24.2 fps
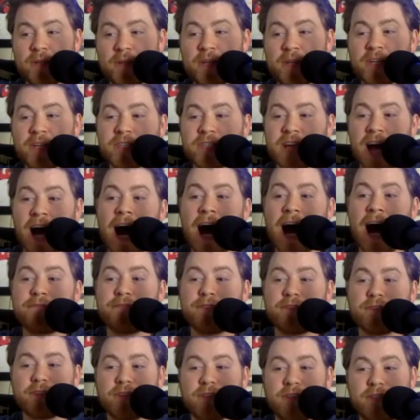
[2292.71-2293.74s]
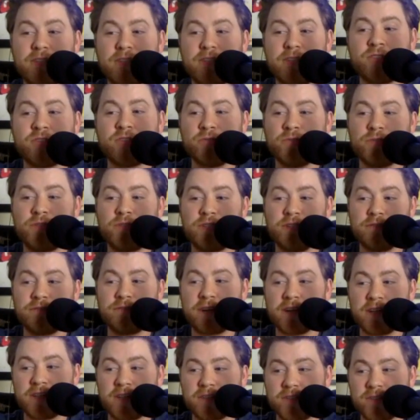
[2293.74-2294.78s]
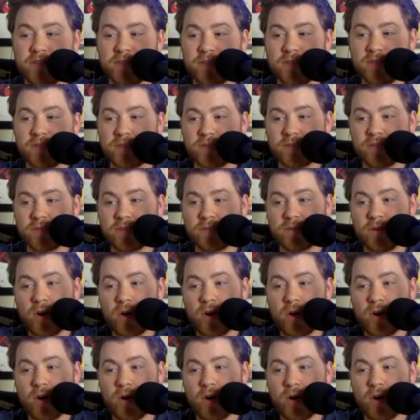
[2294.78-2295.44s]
because I feel like these two defenses